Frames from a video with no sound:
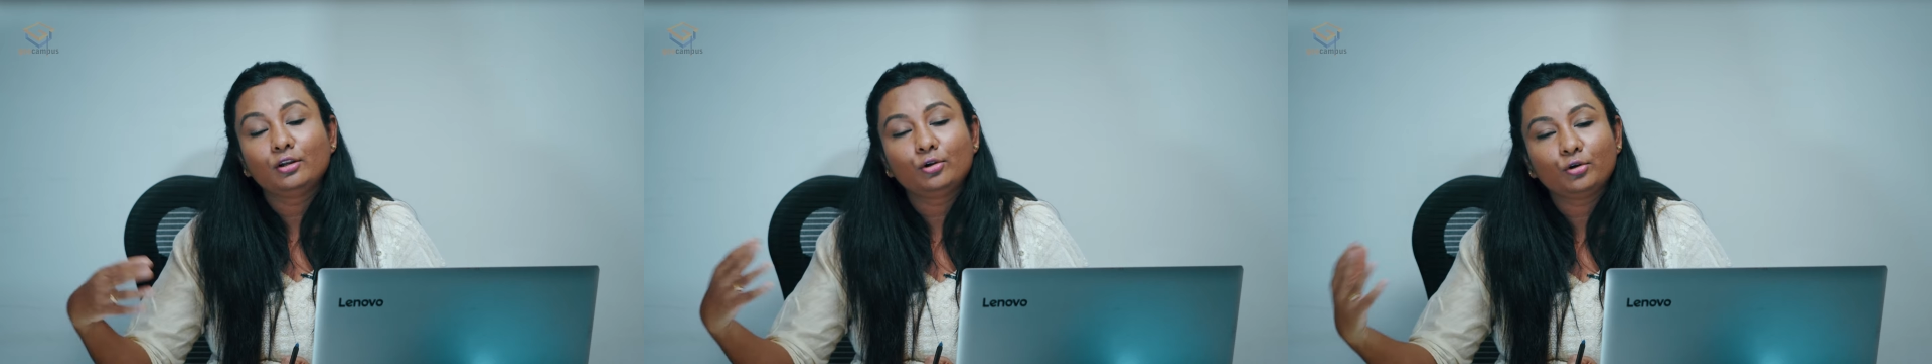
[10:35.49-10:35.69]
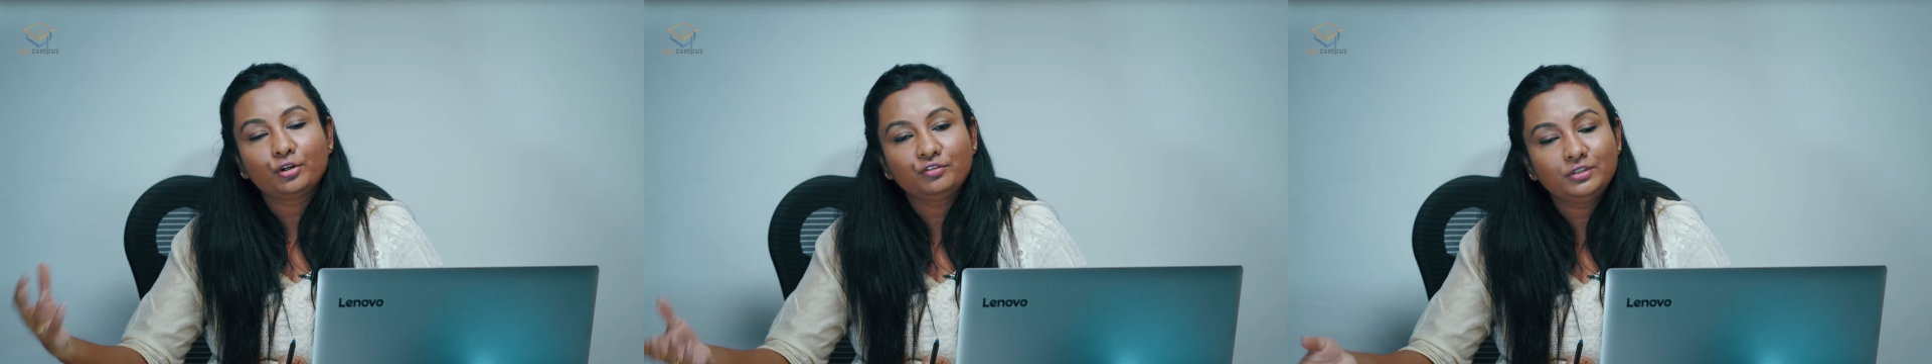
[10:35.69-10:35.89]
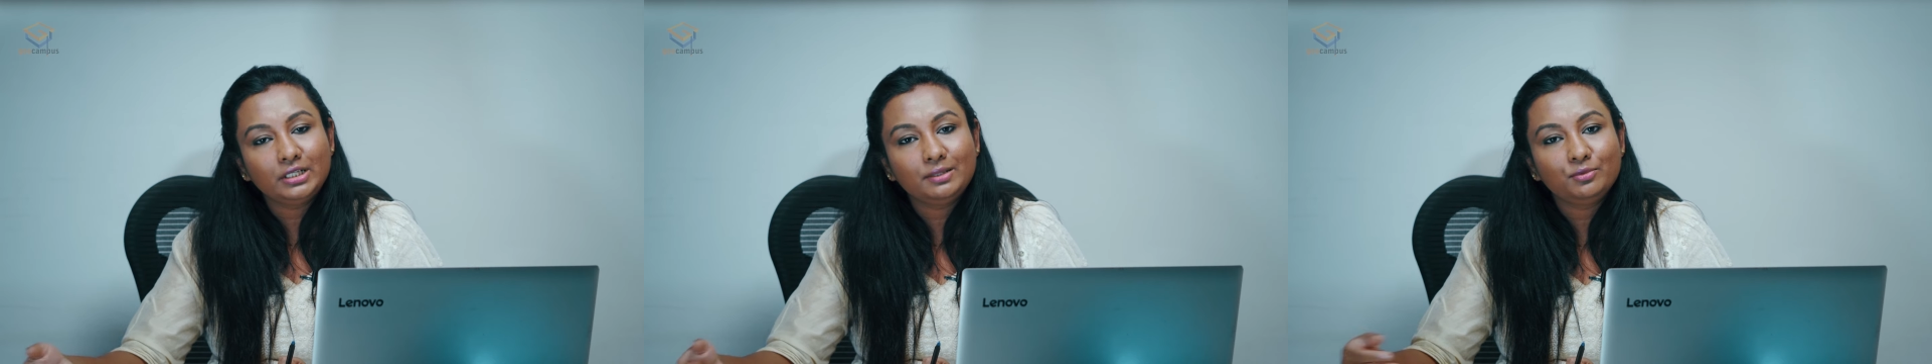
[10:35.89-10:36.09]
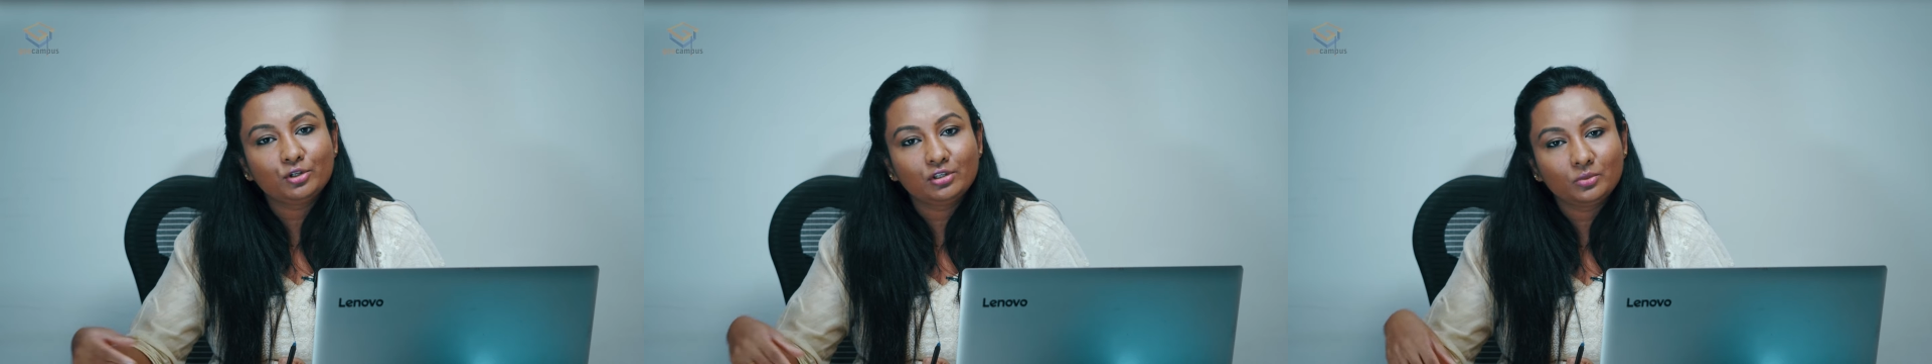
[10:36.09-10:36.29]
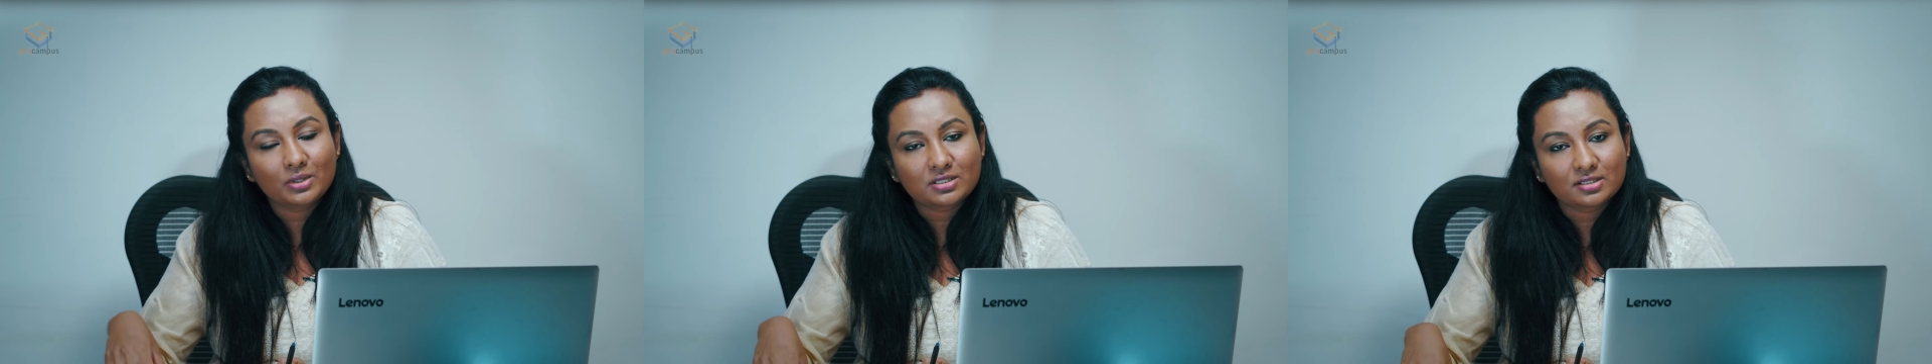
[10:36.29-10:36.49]
a lot of deemed
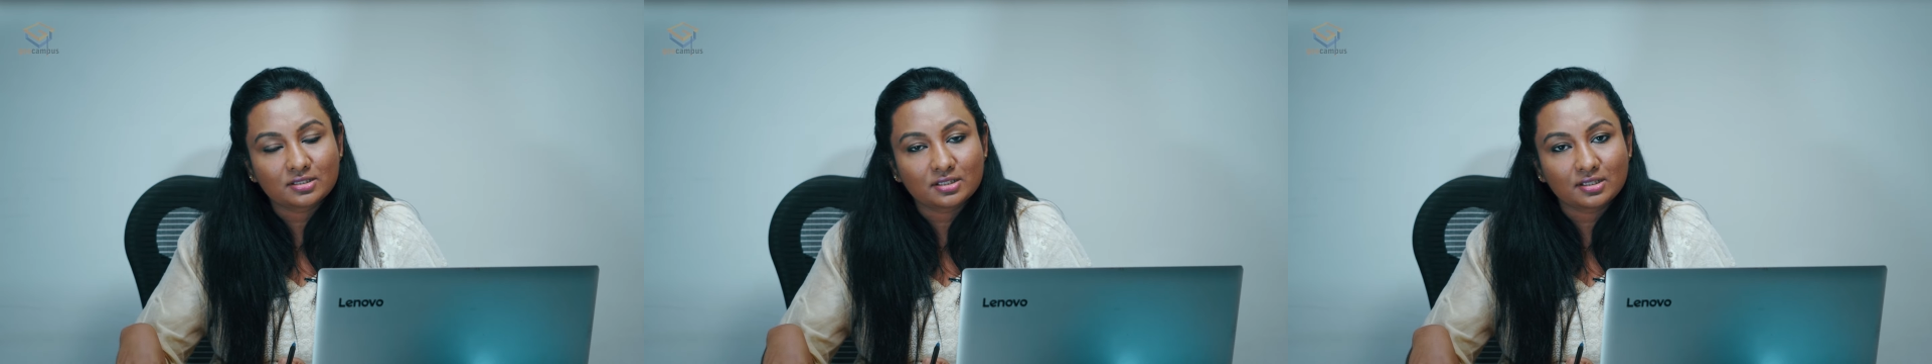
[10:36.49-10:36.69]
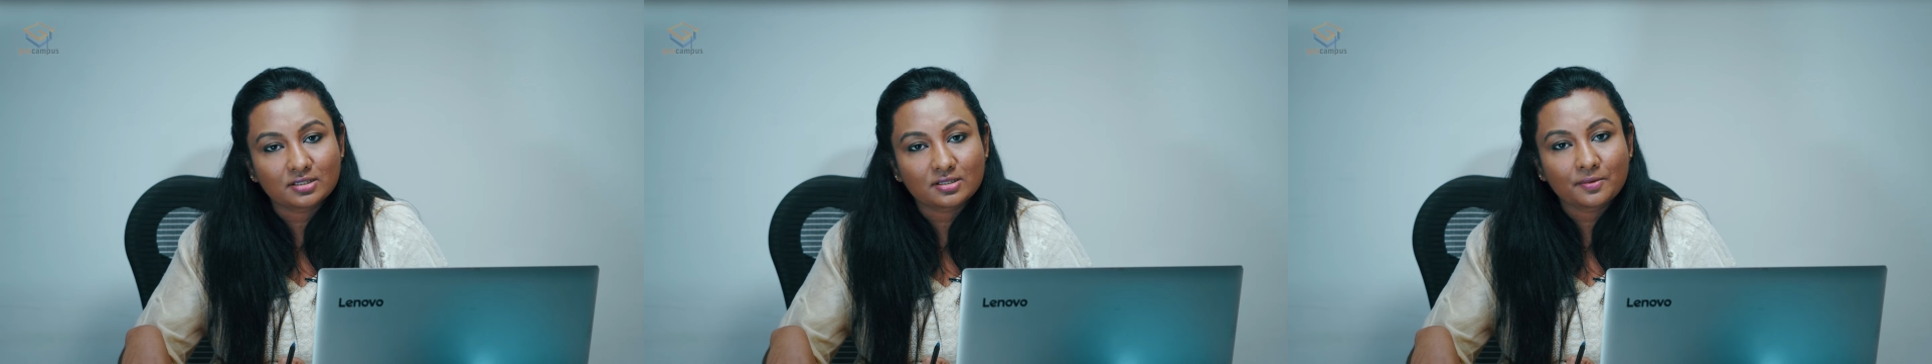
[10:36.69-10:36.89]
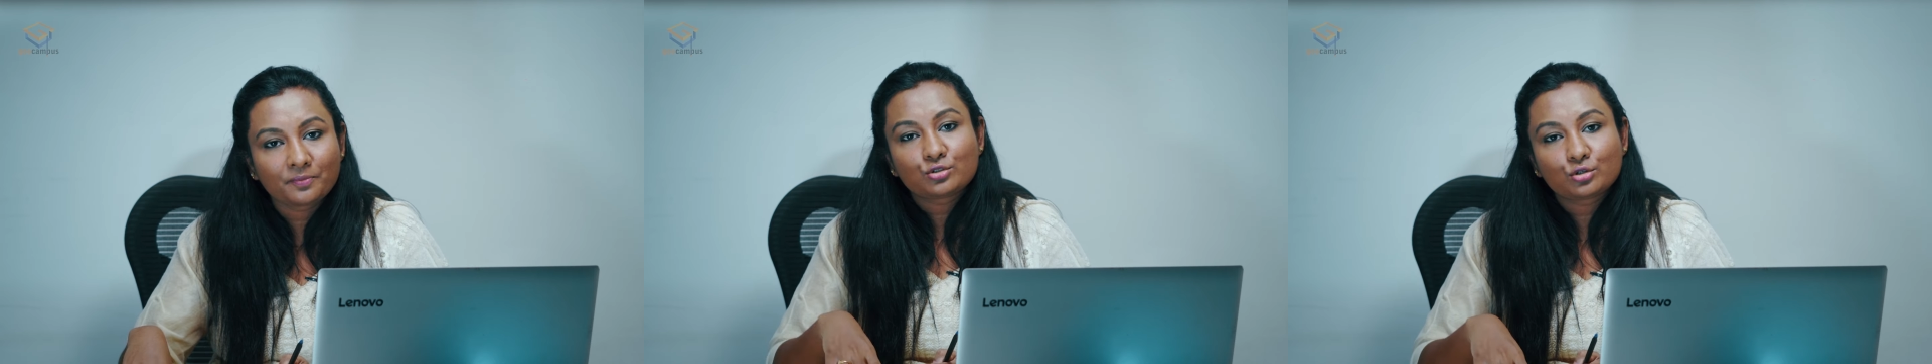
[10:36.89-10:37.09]
universities.